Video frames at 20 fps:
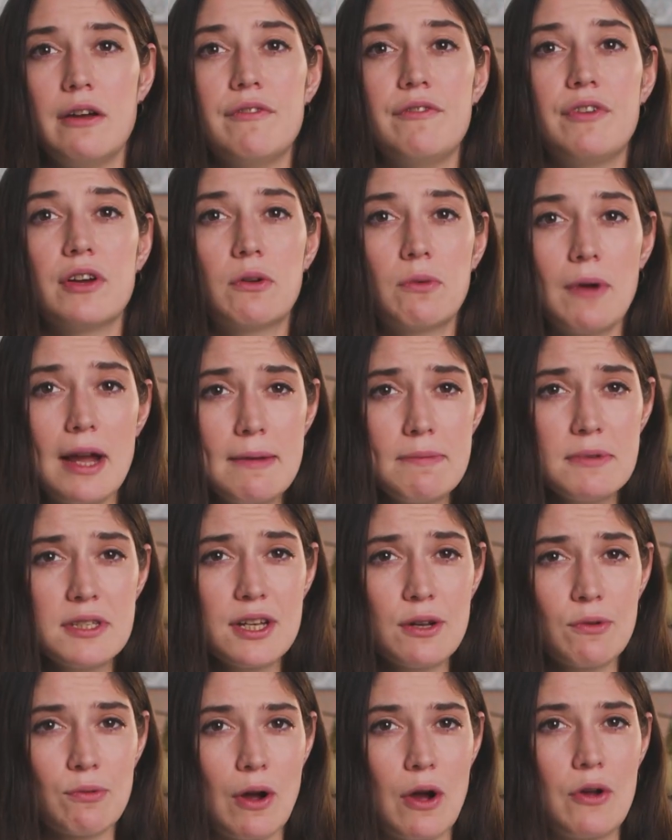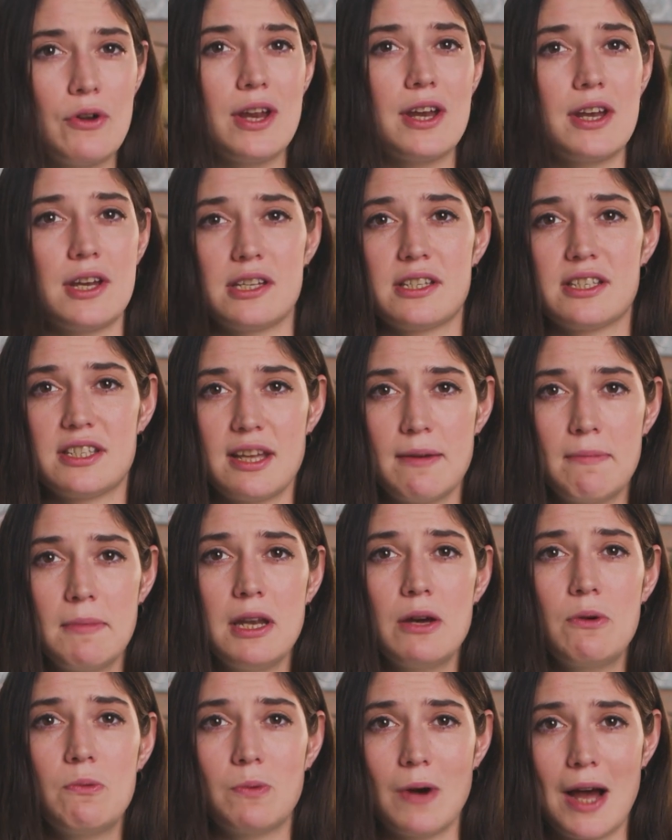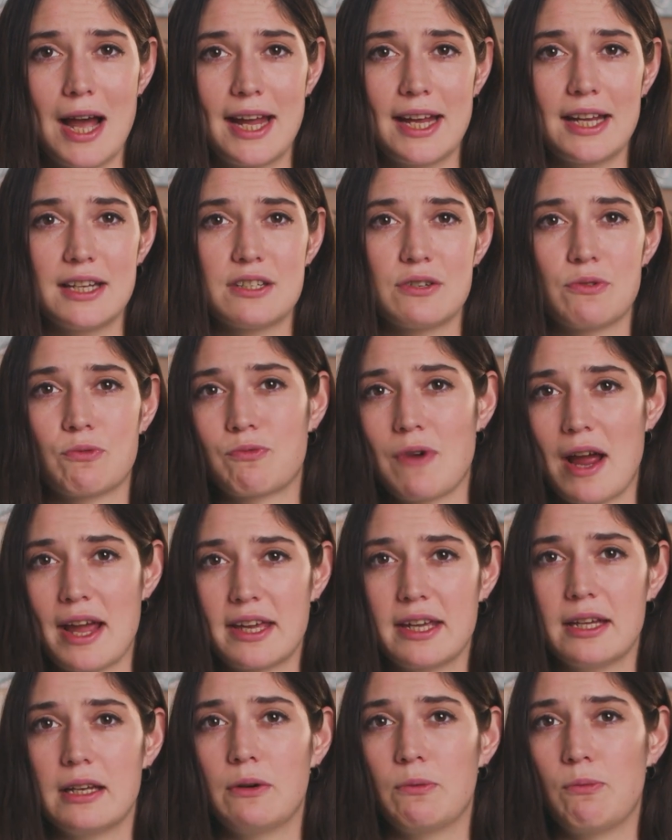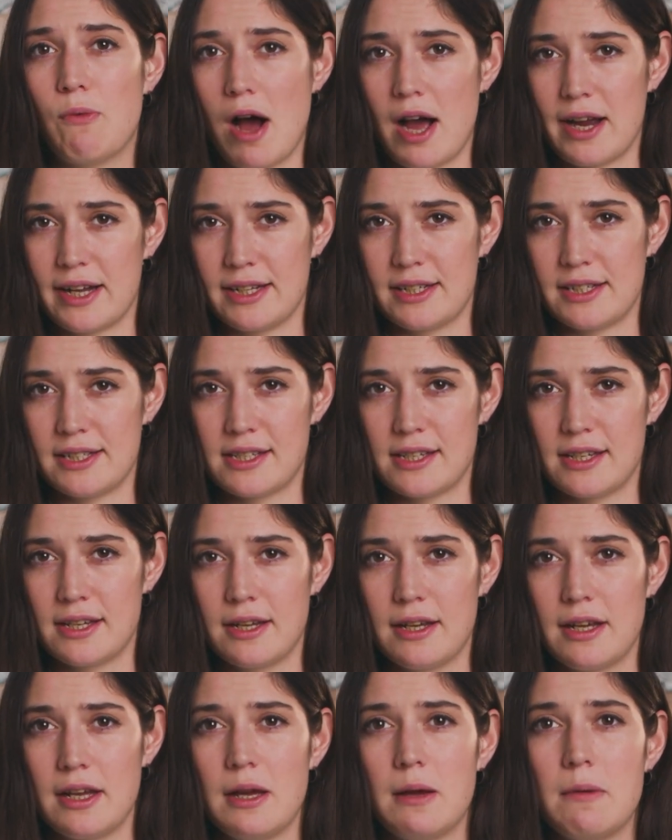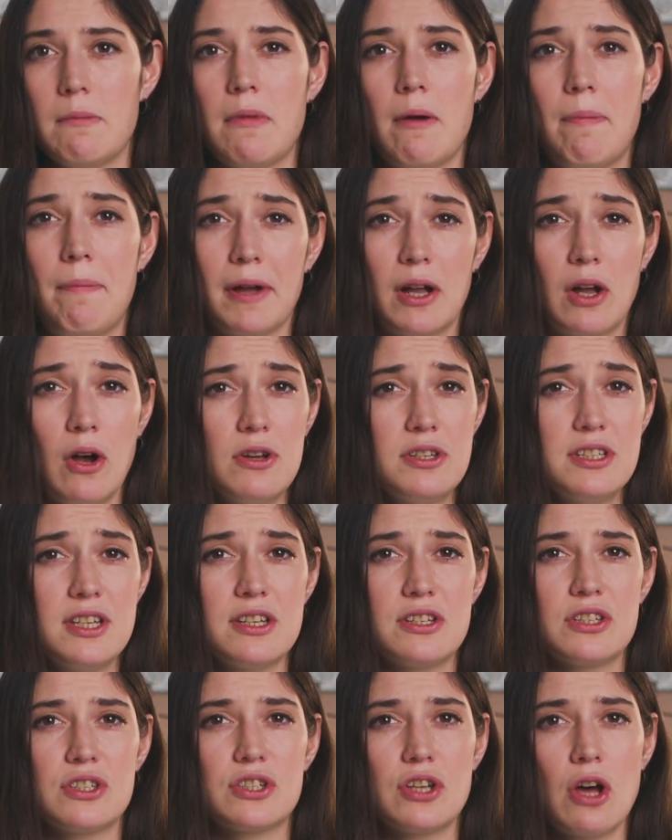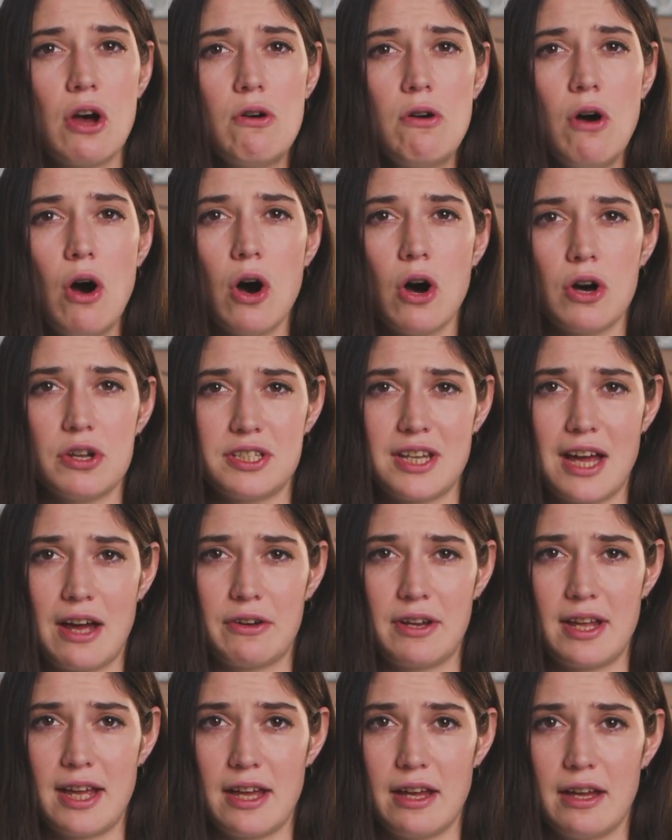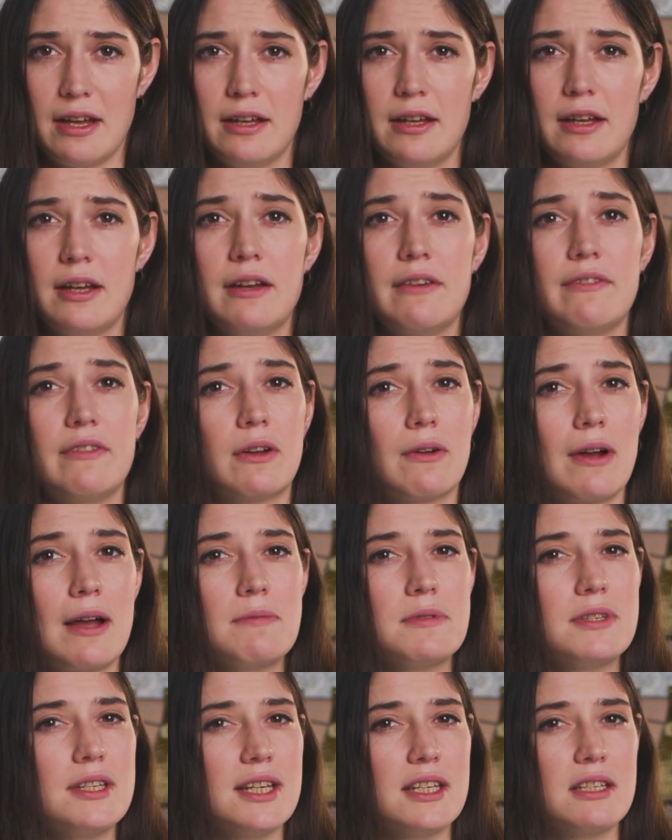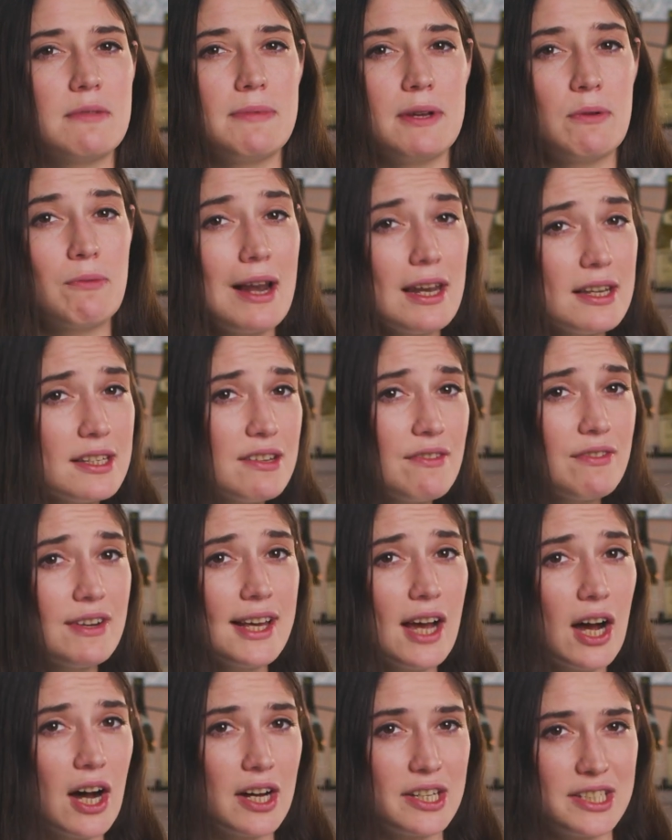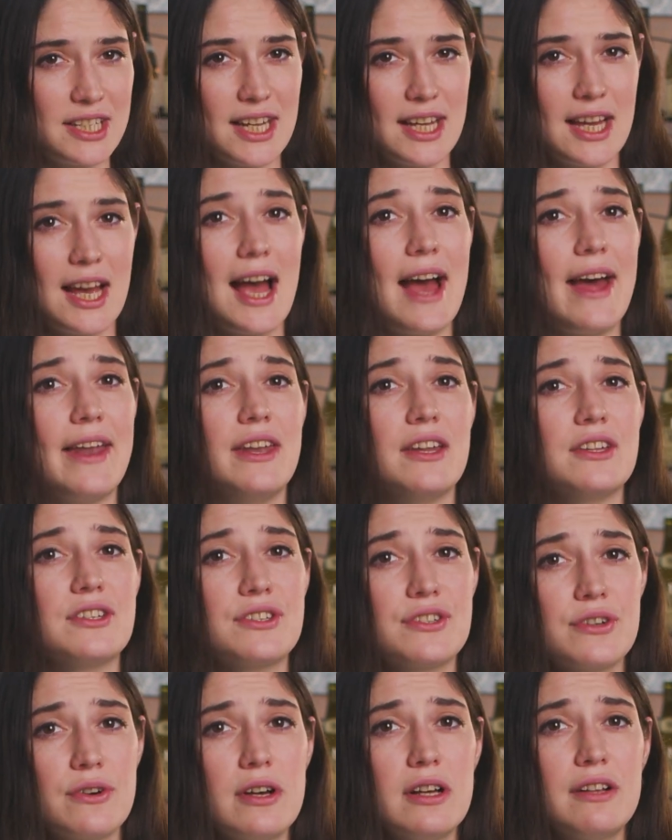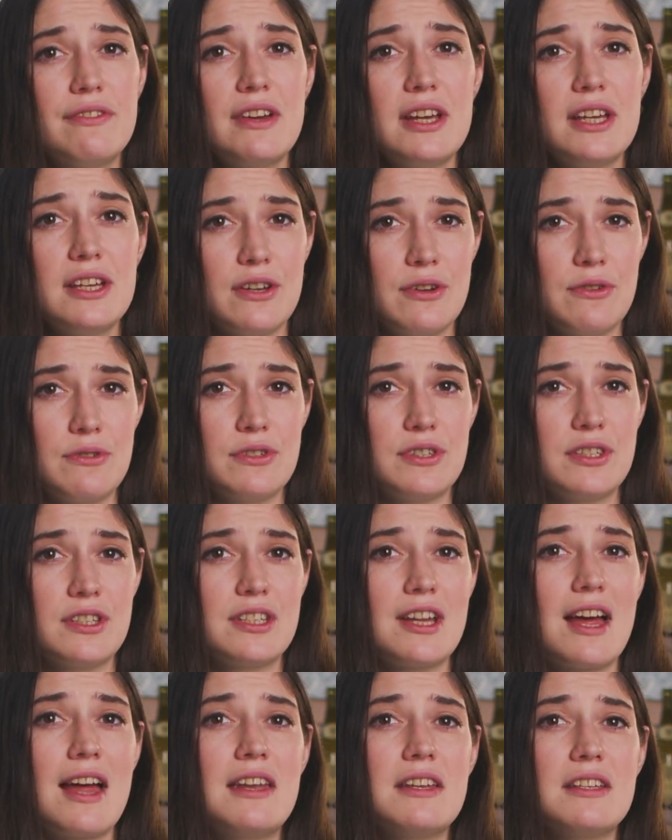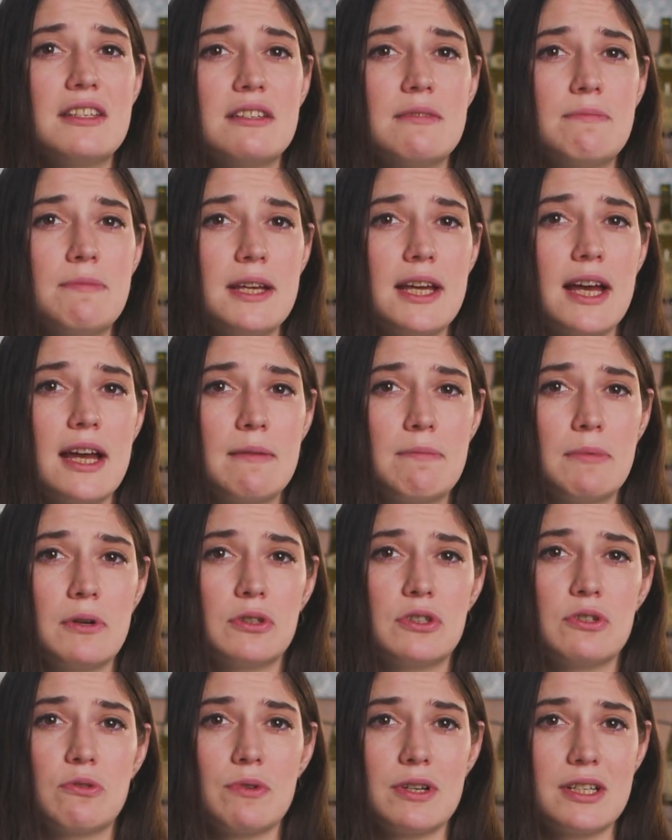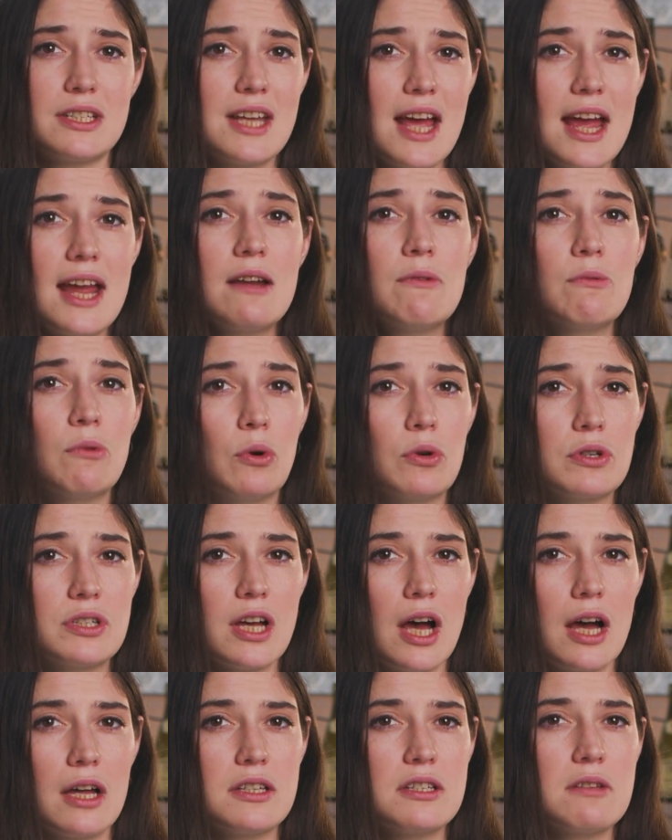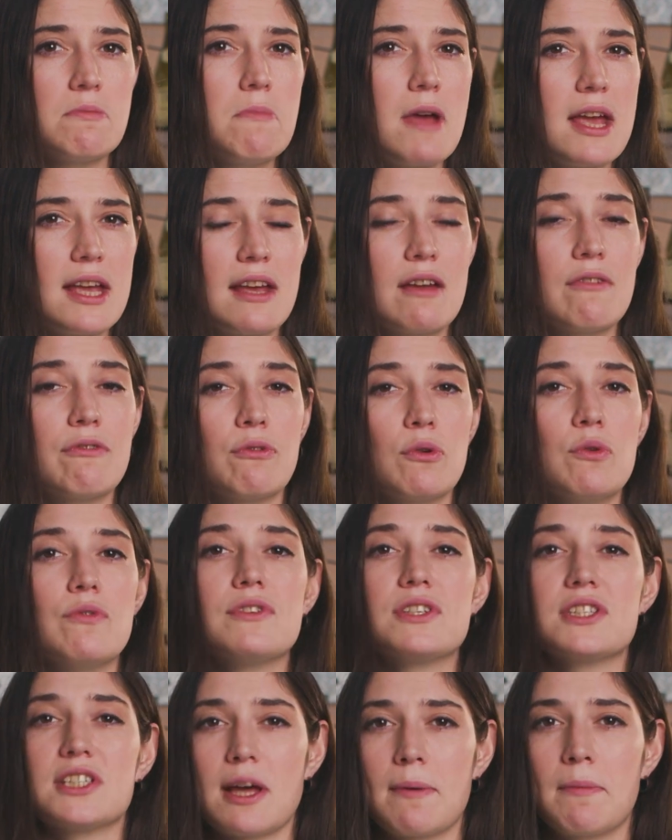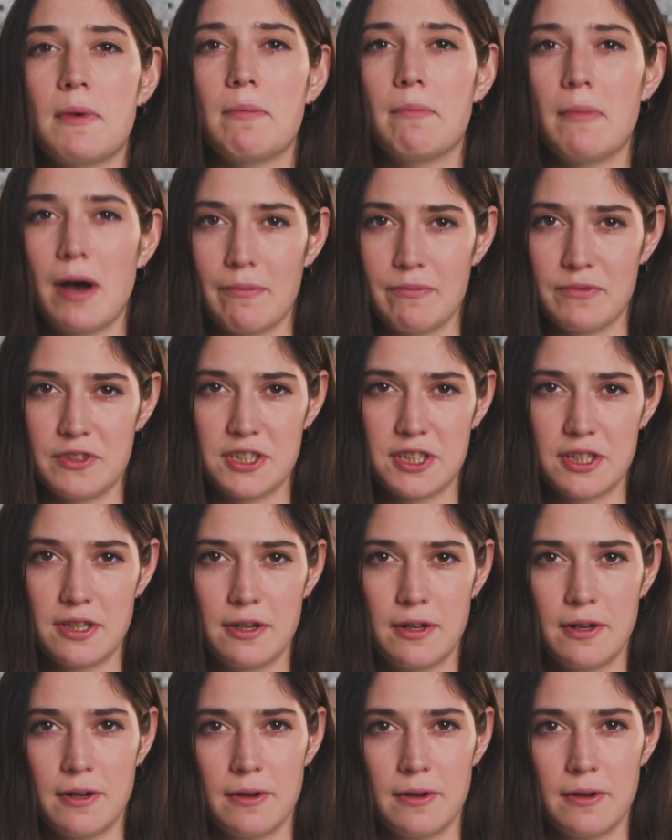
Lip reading: The grapes are grown in a similar way to regular wines, but because it's so hot down here, the grapes need to be relatively hardy, and the soil they use tends to be able to retain water to make it through the summer months.